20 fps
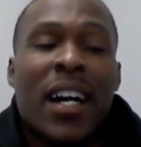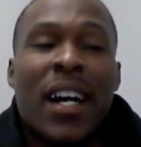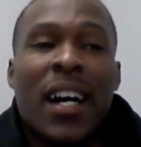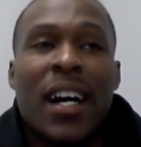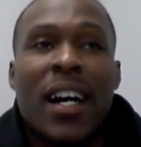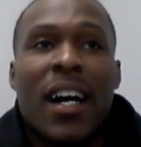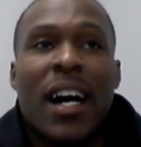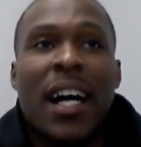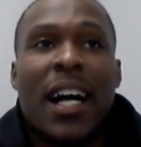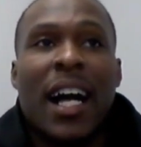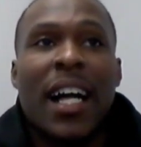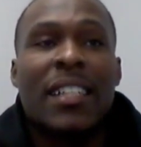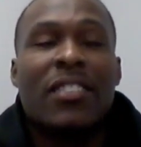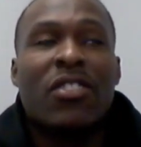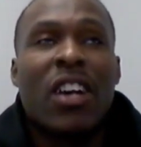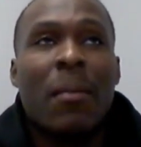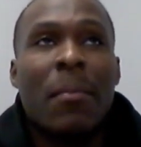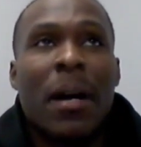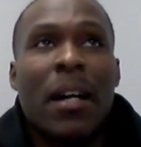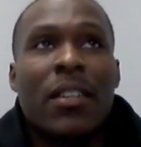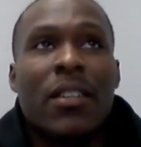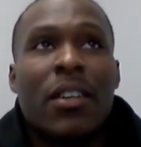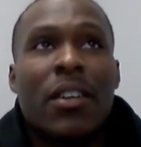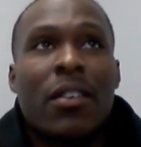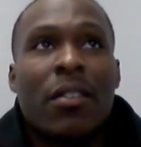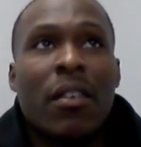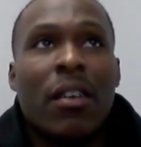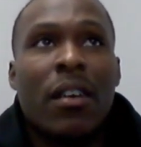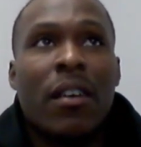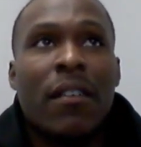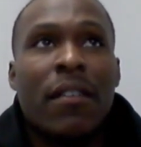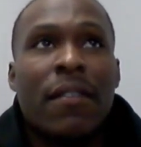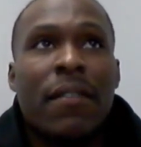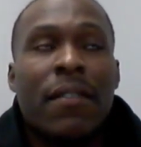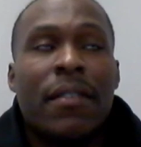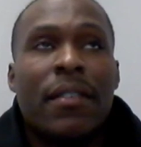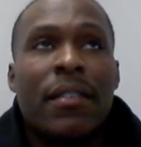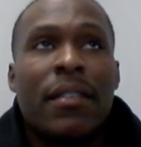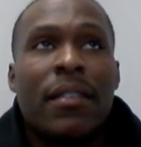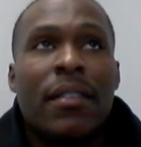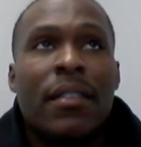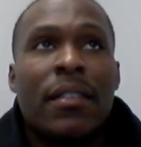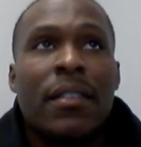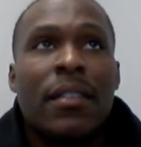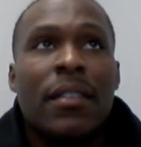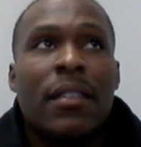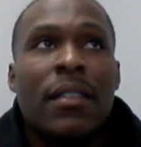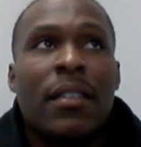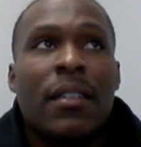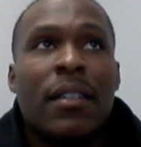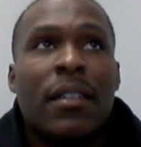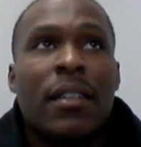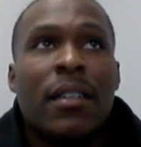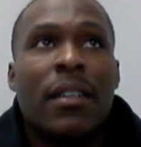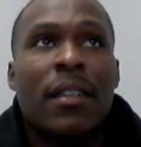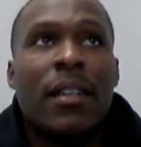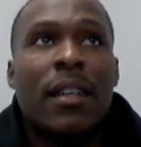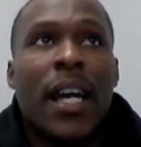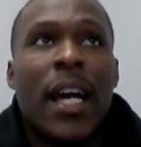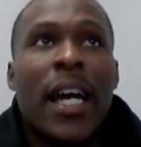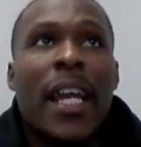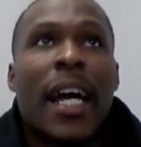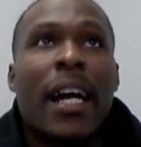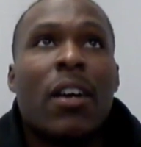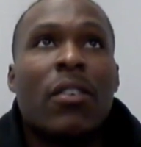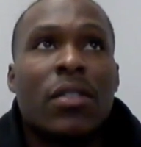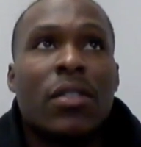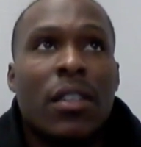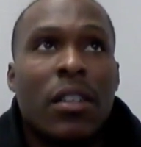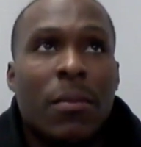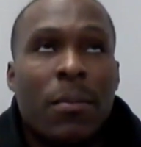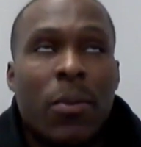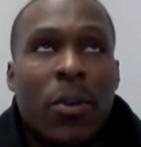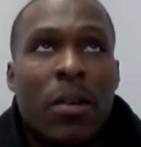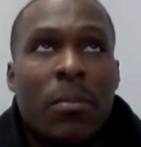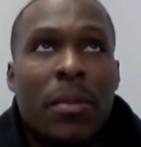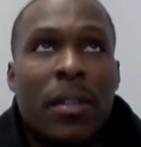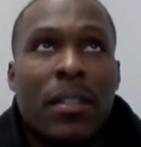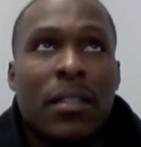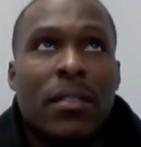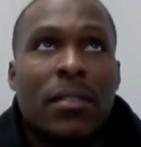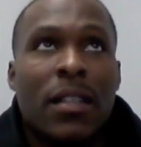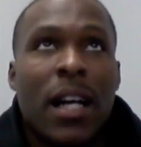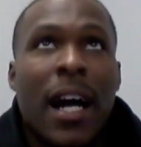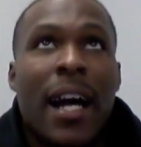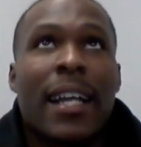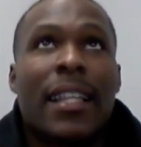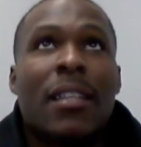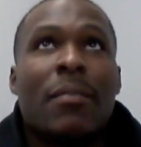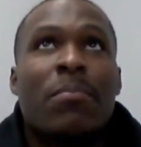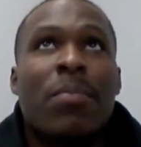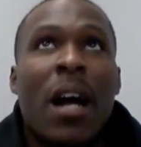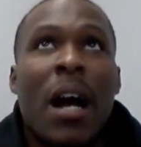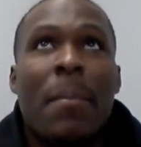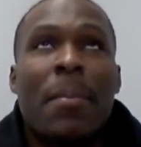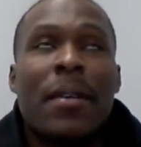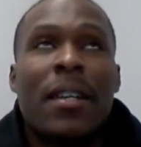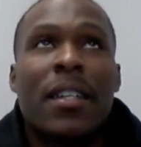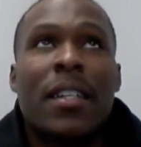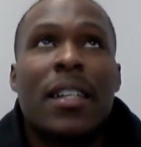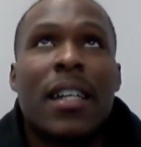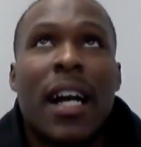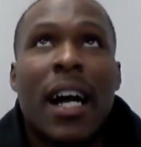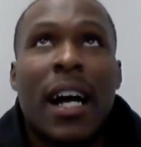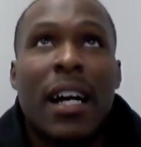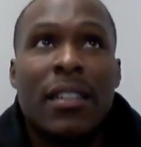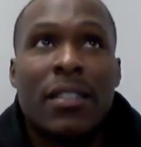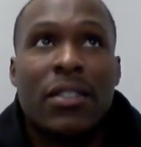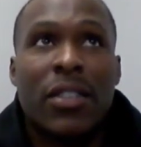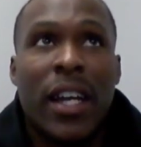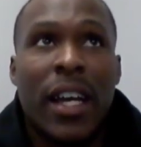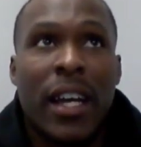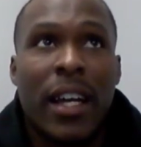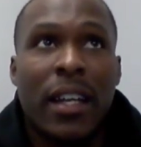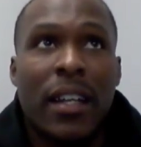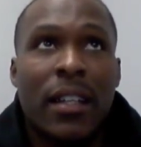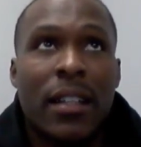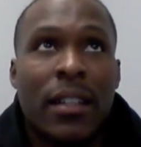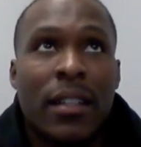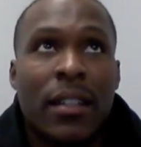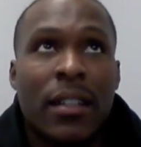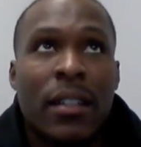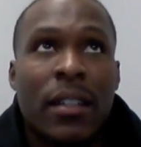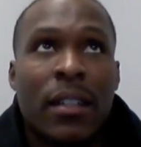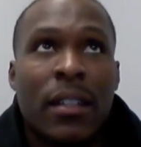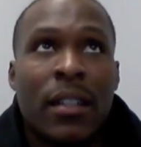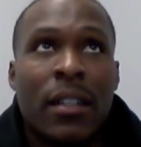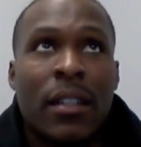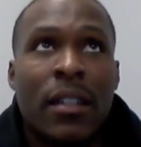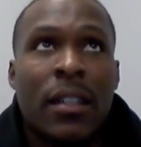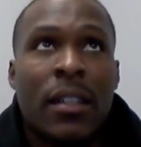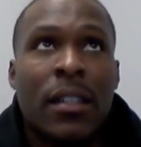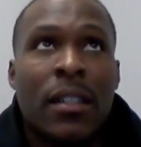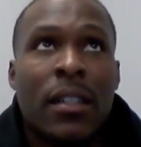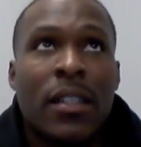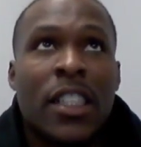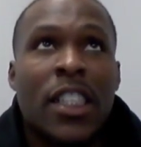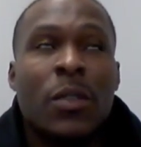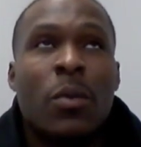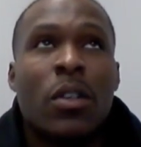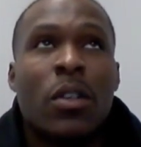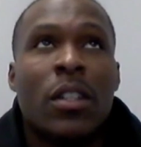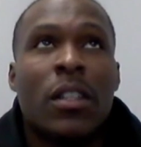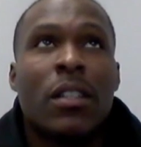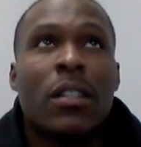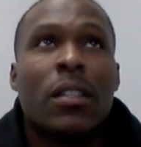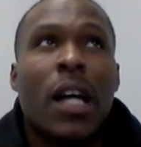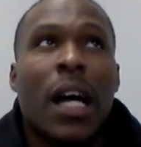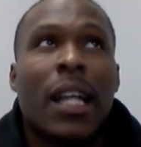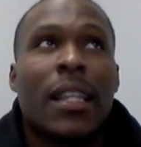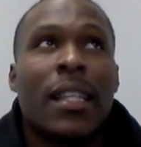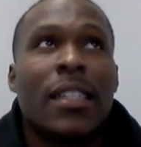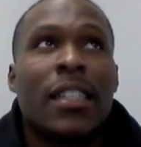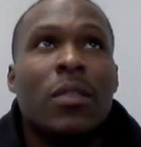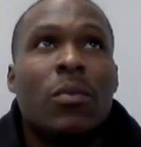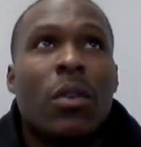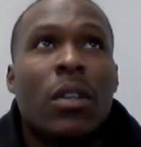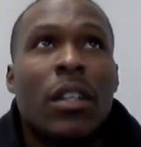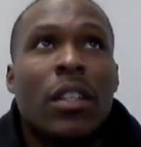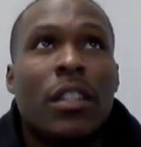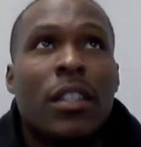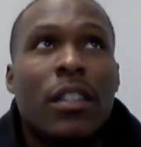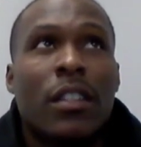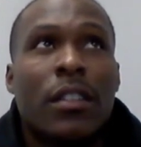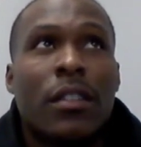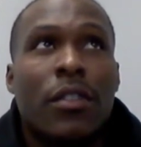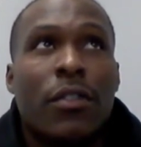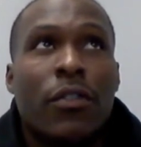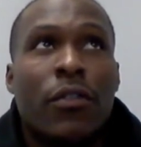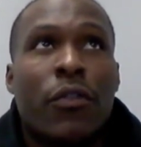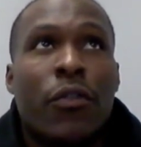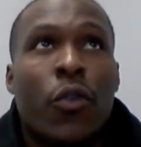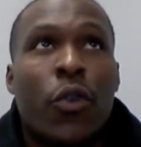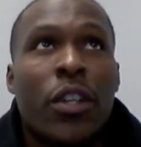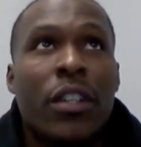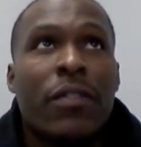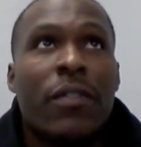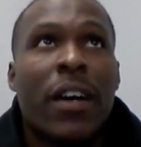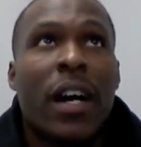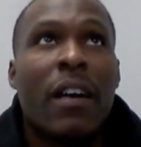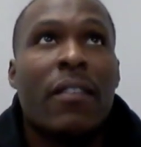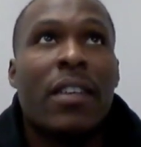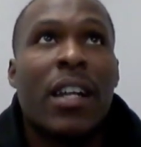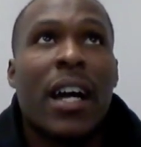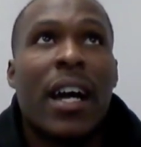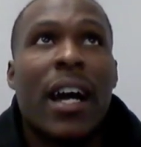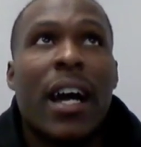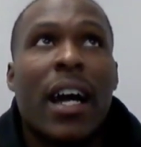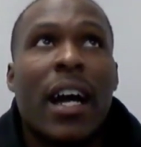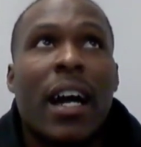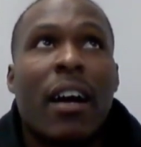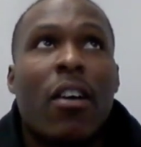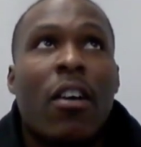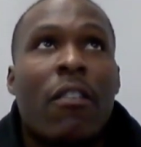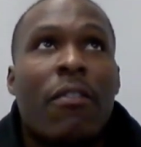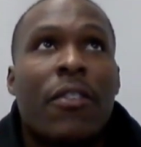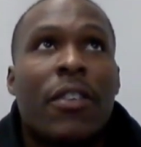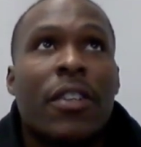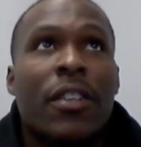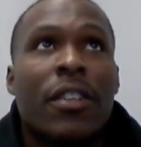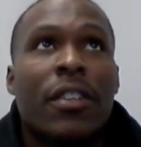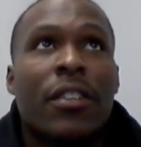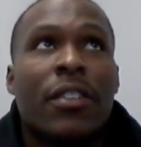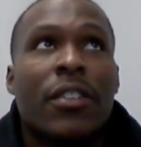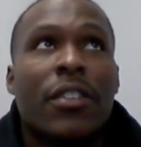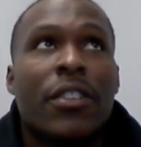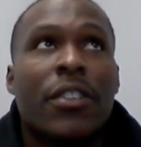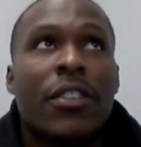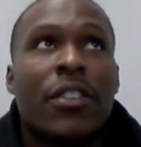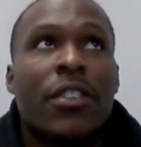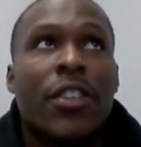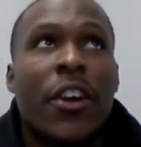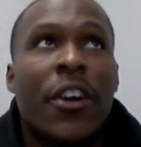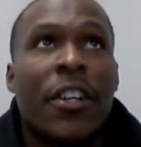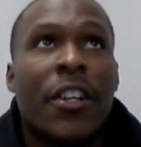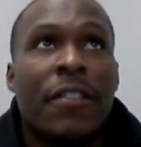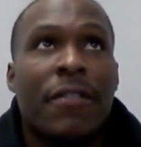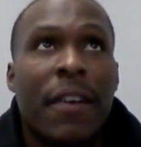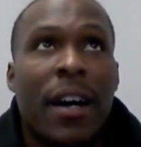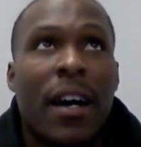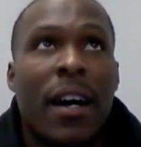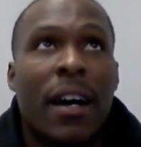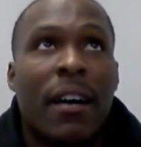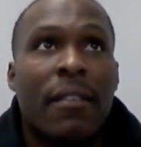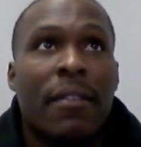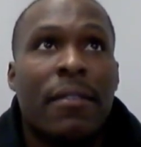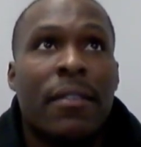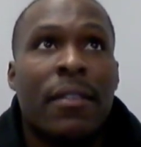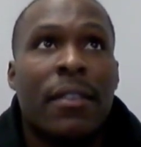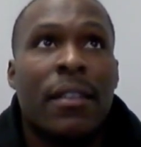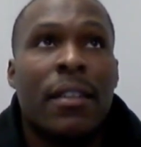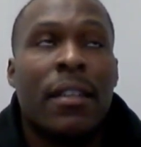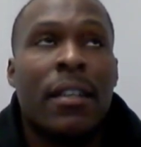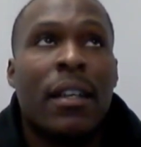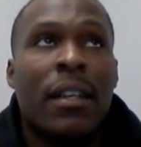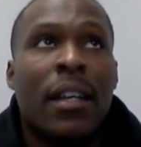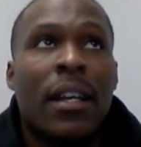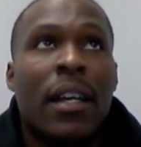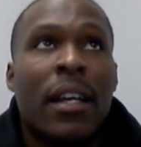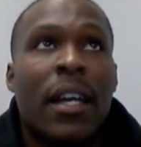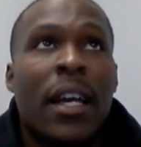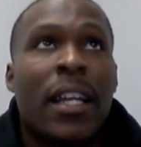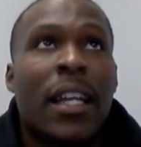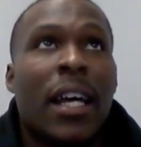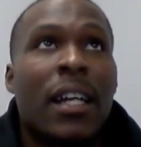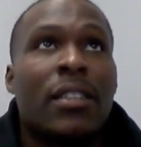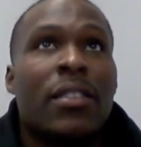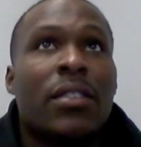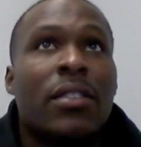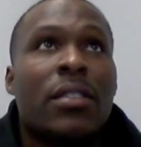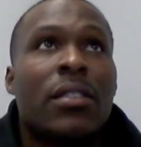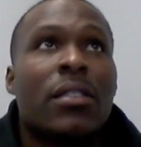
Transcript: Uh, I drop my daughter off and I go to the appointment. I get the property under contract. She wanted, I think she wanted 45 and I, I offered her 35. Okay. And I,